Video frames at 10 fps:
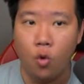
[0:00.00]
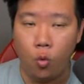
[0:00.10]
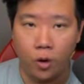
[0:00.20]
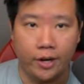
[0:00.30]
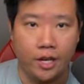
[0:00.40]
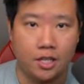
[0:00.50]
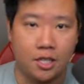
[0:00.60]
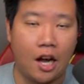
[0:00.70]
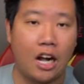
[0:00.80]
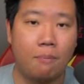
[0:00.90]
we're going to
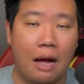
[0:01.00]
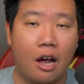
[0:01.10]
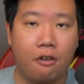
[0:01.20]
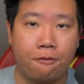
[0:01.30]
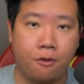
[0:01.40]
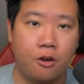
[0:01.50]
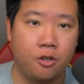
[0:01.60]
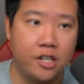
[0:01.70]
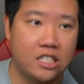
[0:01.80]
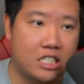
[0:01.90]
talk about it
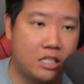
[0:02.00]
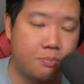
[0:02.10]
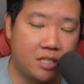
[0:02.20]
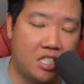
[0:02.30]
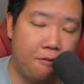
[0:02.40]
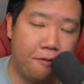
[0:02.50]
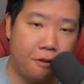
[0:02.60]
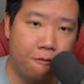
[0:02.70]
further in this specific